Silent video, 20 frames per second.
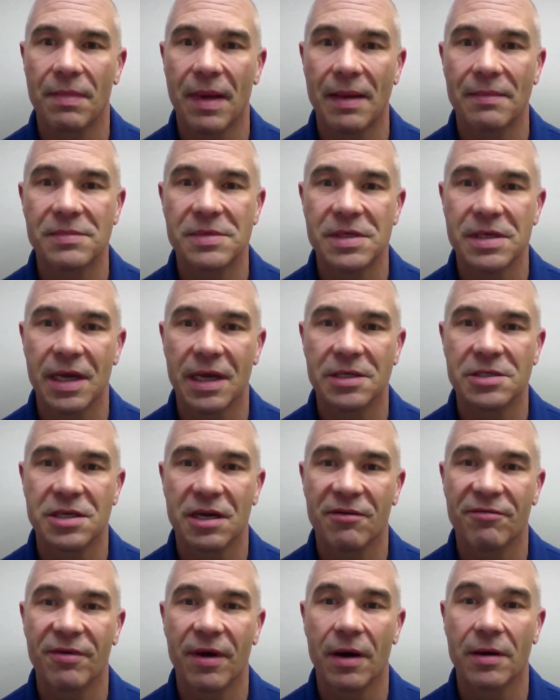
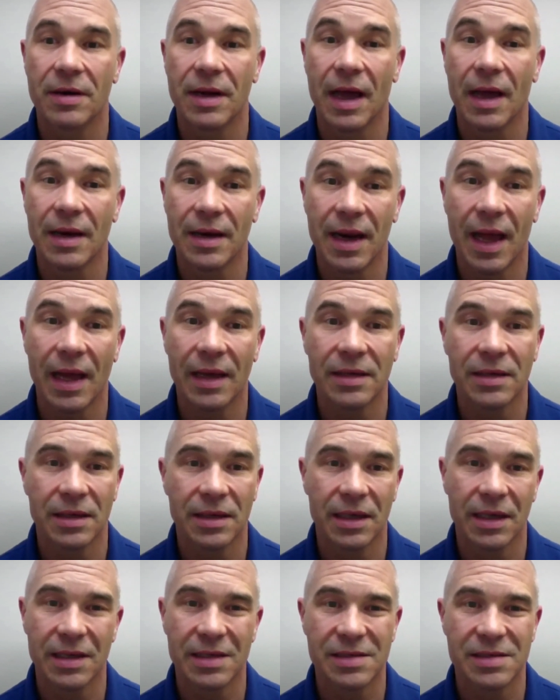MTHFR.net,
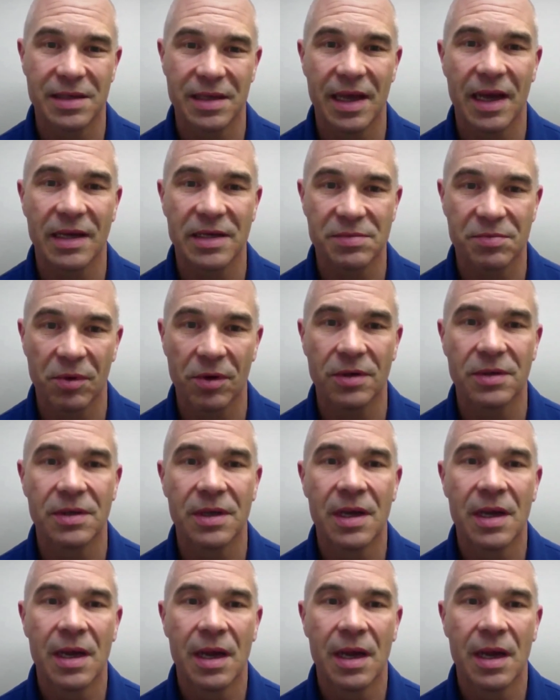and he's the expert.